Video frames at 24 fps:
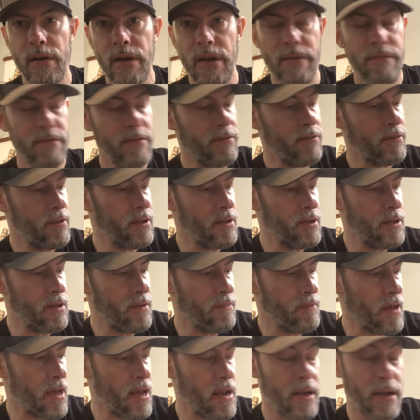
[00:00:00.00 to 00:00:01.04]
I have the CD of
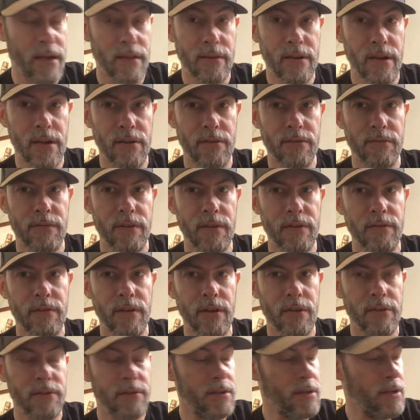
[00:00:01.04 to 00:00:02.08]
that. I got that as
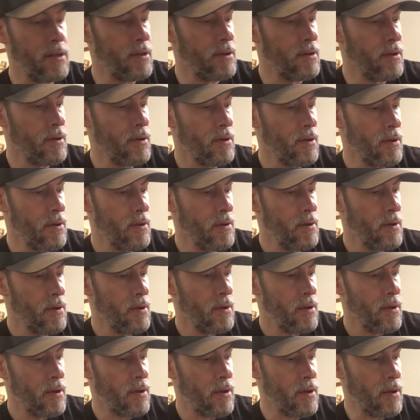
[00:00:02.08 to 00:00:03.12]
VCLT.
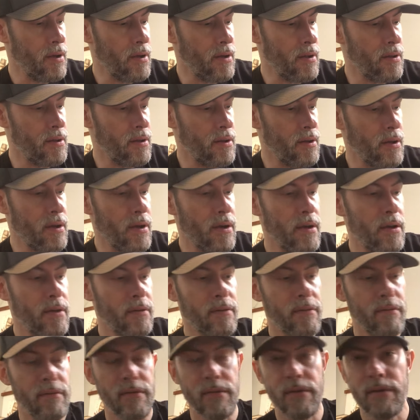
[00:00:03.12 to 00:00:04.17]
And then
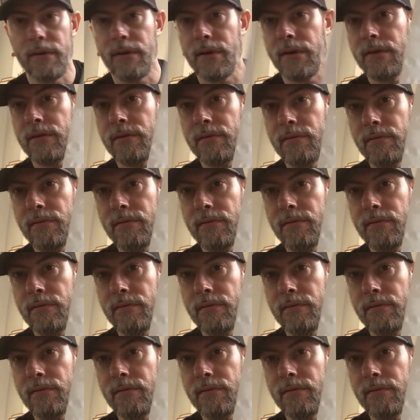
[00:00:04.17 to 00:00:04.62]
the